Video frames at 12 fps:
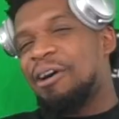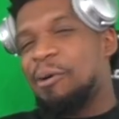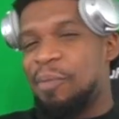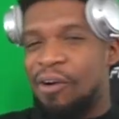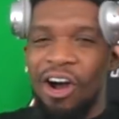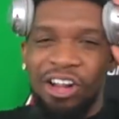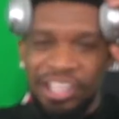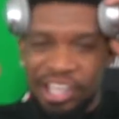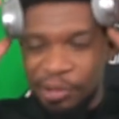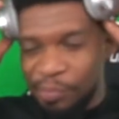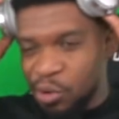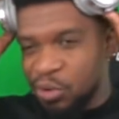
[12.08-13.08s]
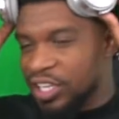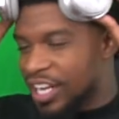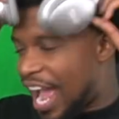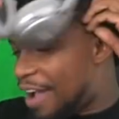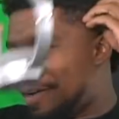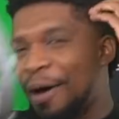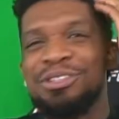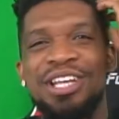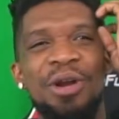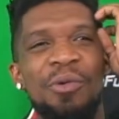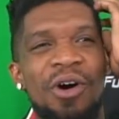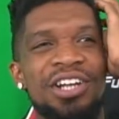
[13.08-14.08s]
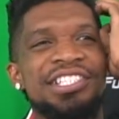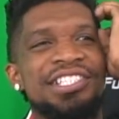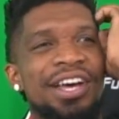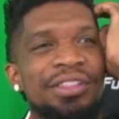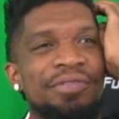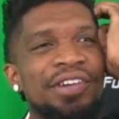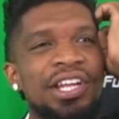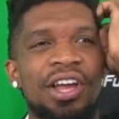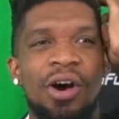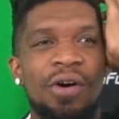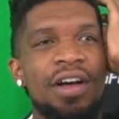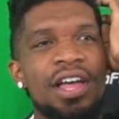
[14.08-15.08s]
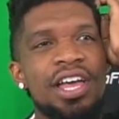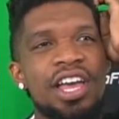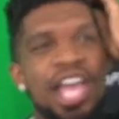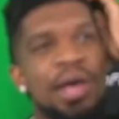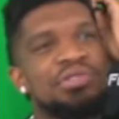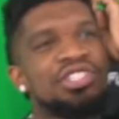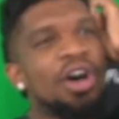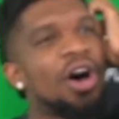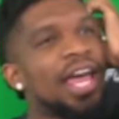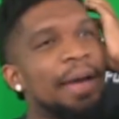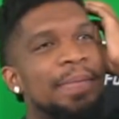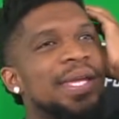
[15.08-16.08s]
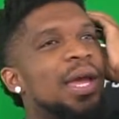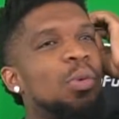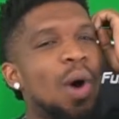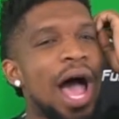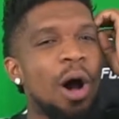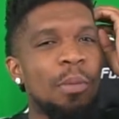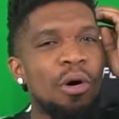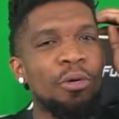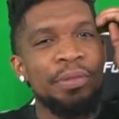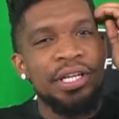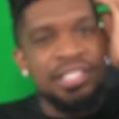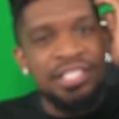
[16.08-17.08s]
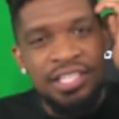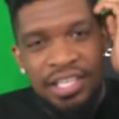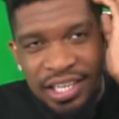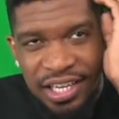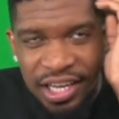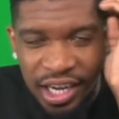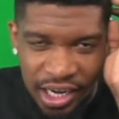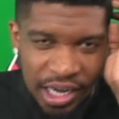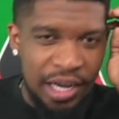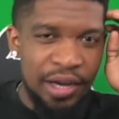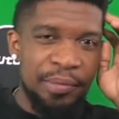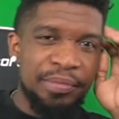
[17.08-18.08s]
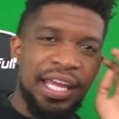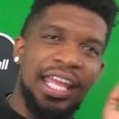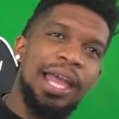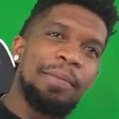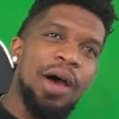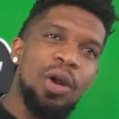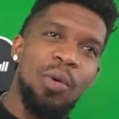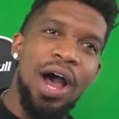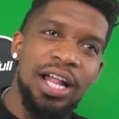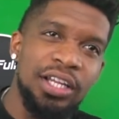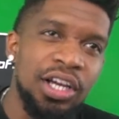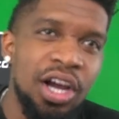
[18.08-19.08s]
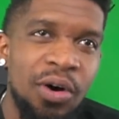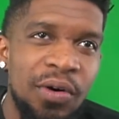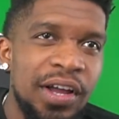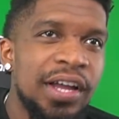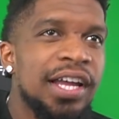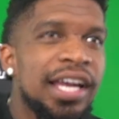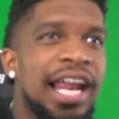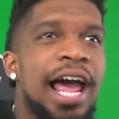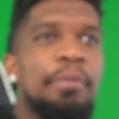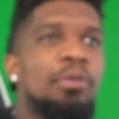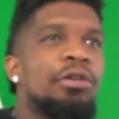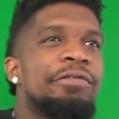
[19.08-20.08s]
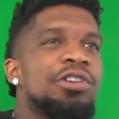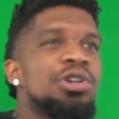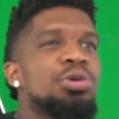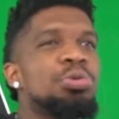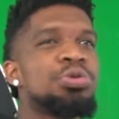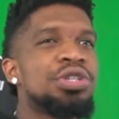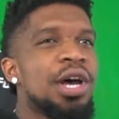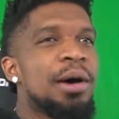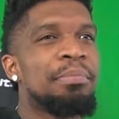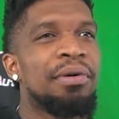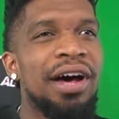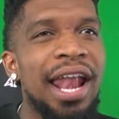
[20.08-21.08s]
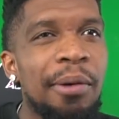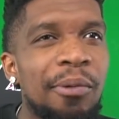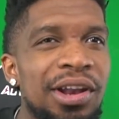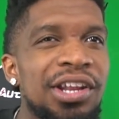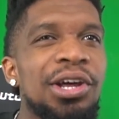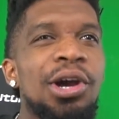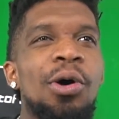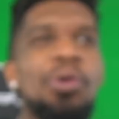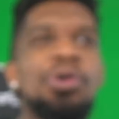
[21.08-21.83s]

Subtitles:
hope we're all in a good mood to laugh. I was gonna watch this other video. It was called NBA Wow Moments. It came out a while ago. It had more views, but I wanted to